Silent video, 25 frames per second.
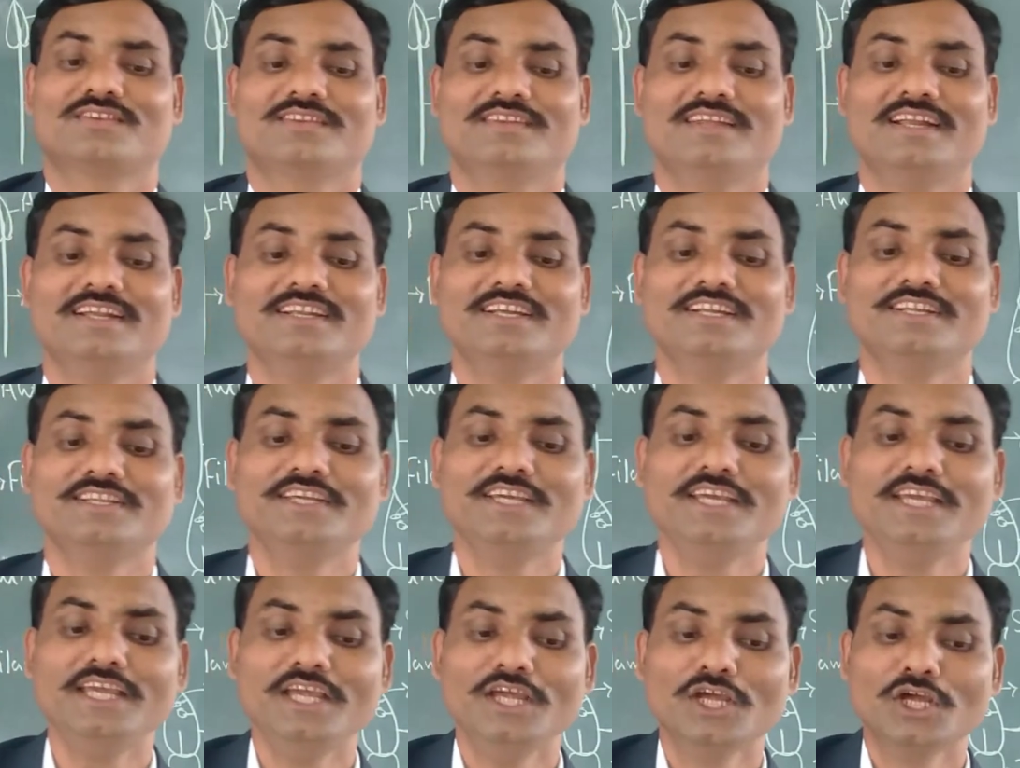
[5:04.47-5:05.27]
That are
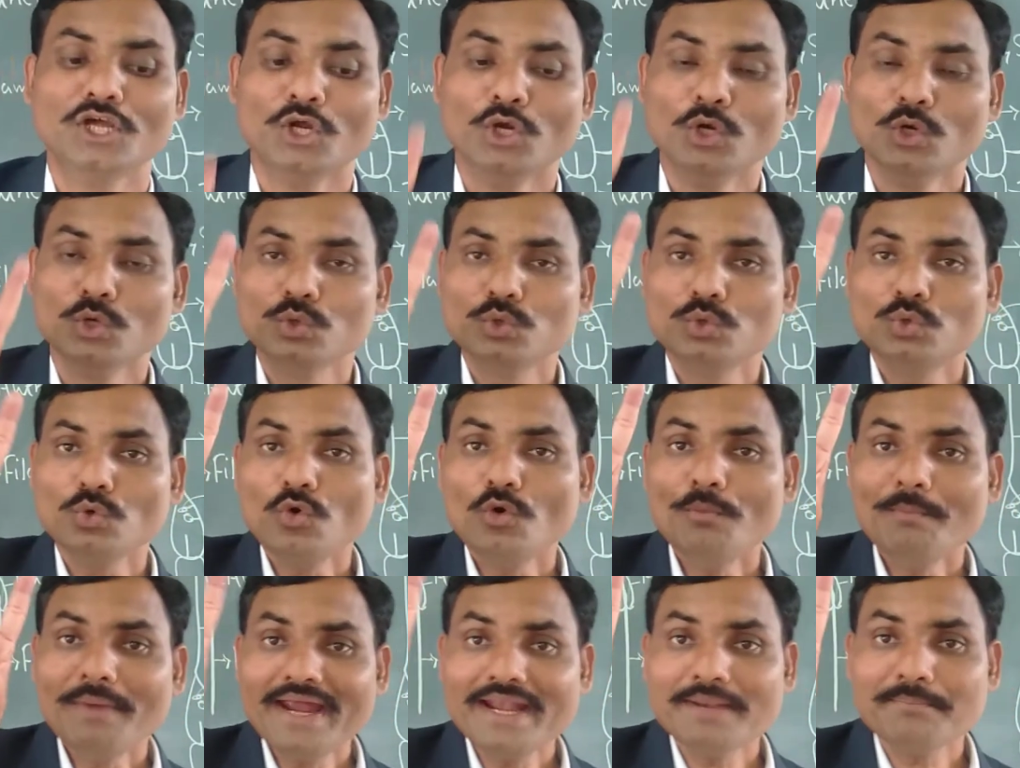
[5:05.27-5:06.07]
the
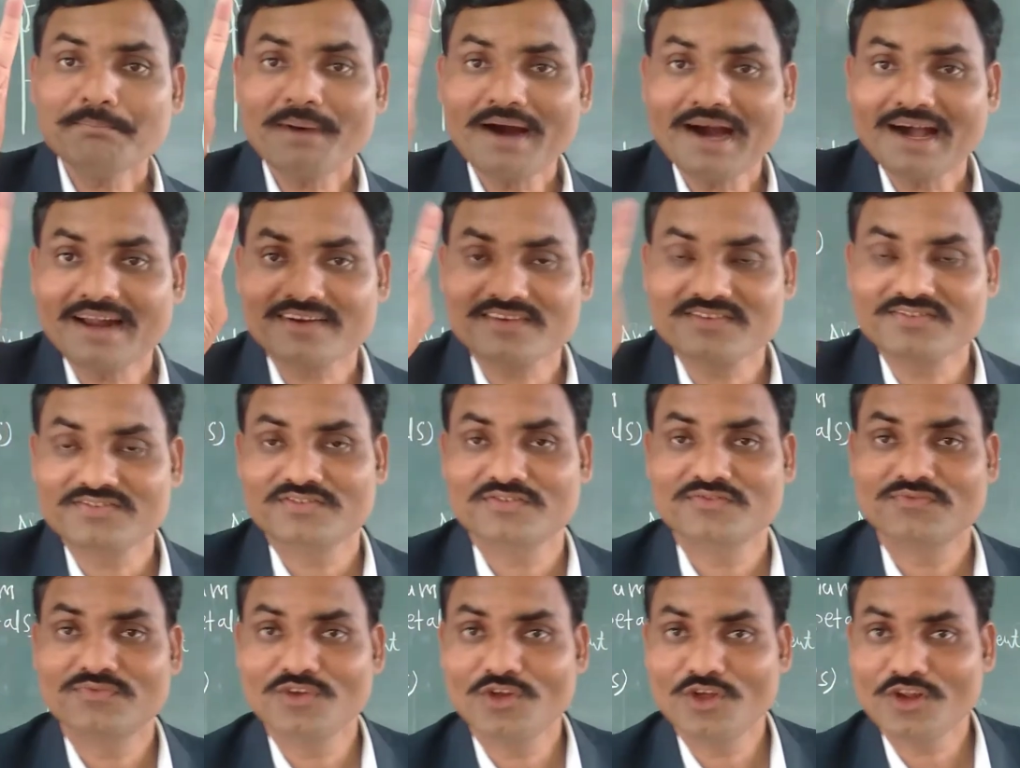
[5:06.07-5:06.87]
two main parts,
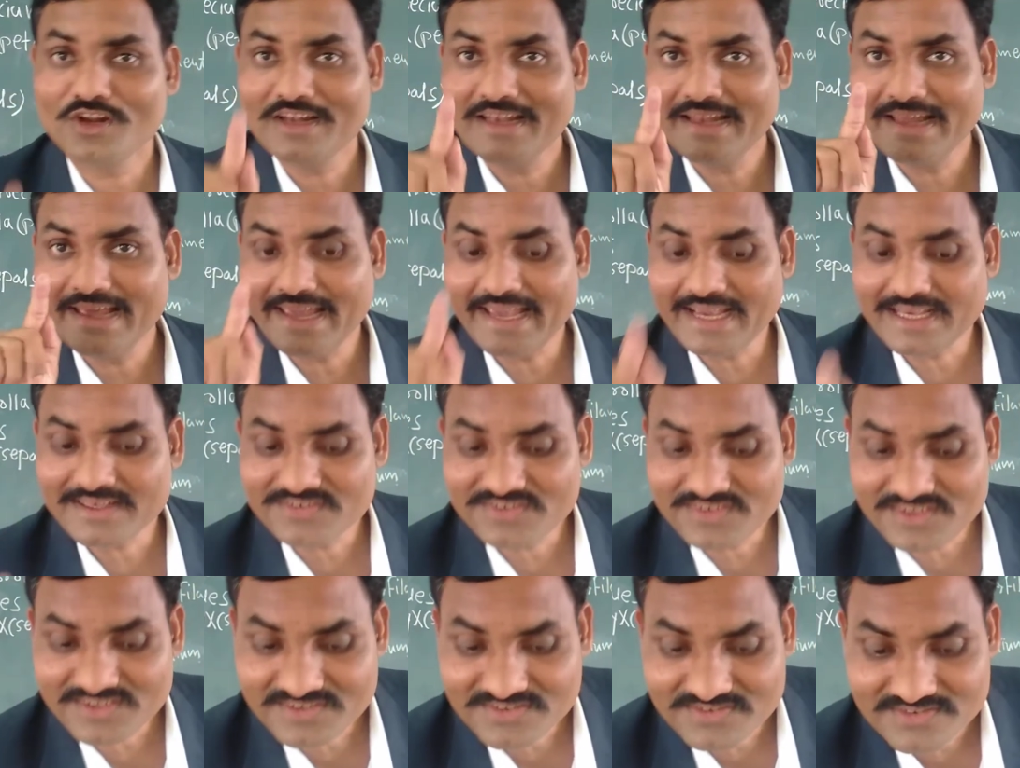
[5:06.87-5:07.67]
floral
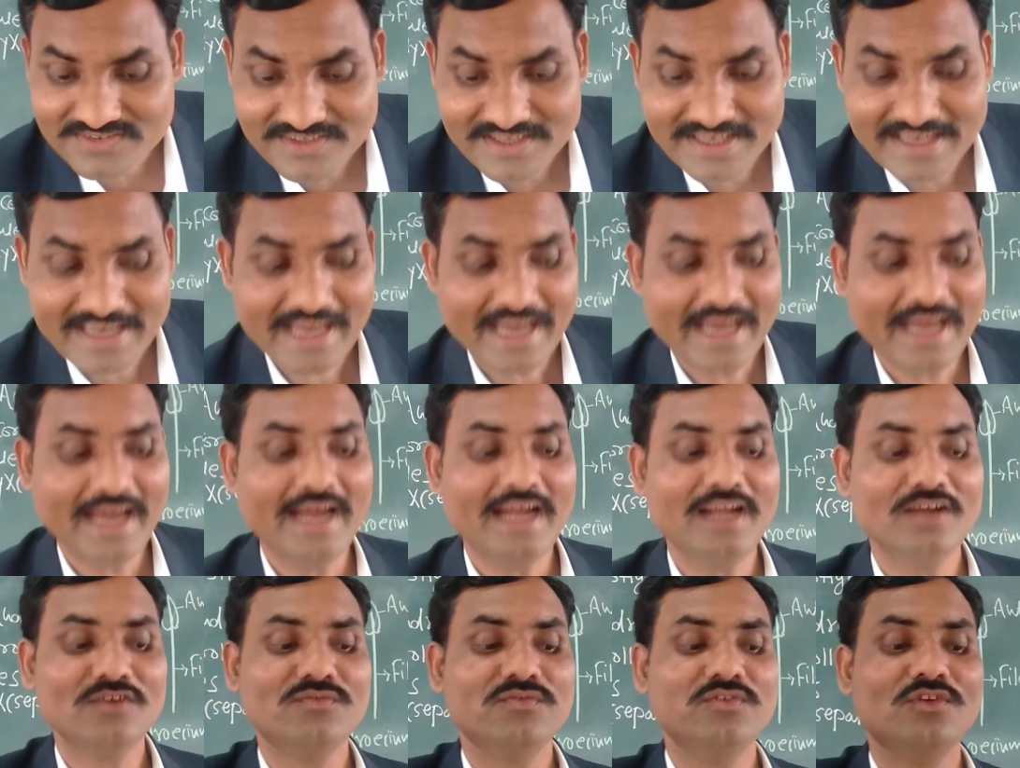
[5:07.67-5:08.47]
axis
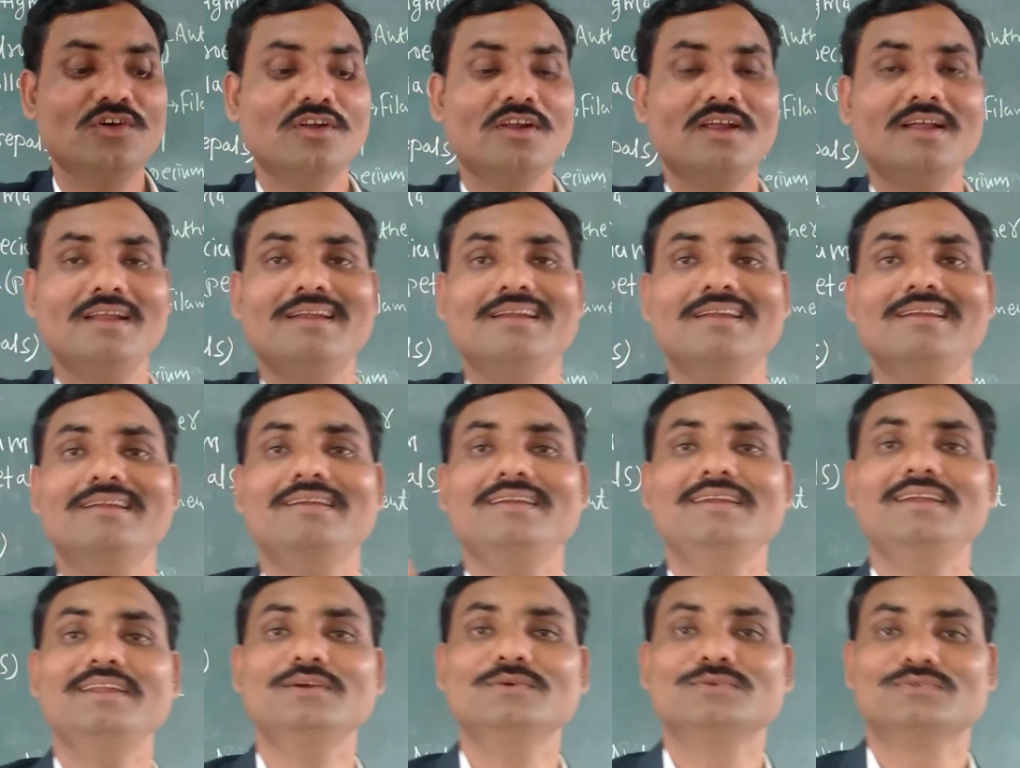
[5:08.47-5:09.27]
and floral
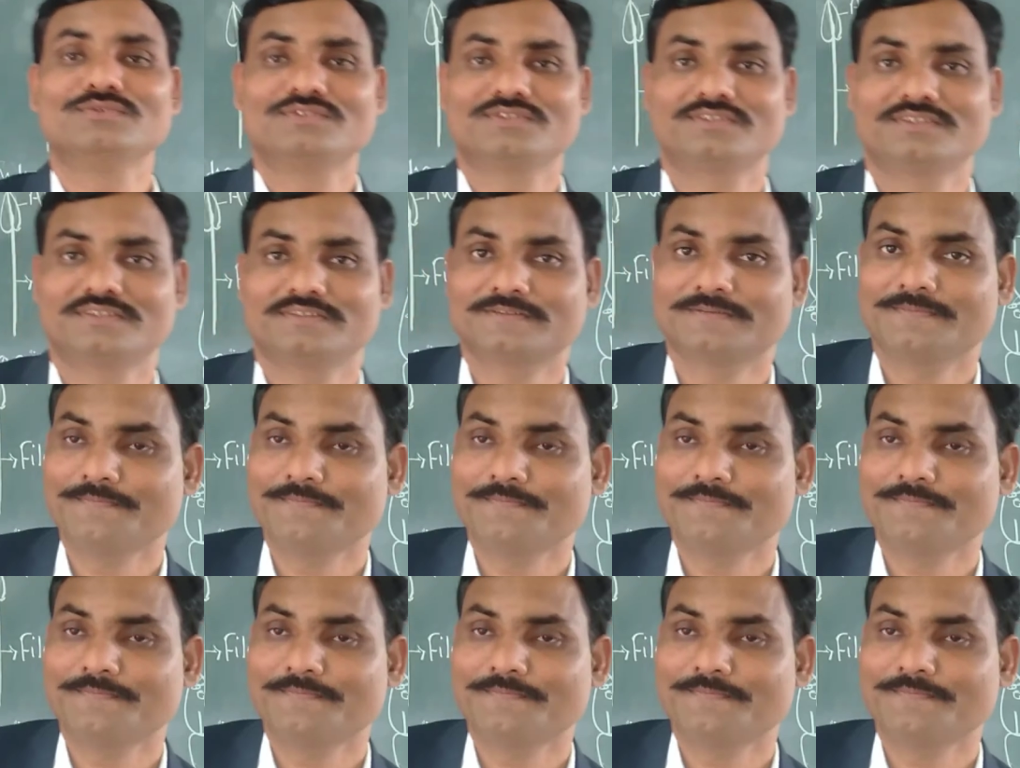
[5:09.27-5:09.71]
leaves.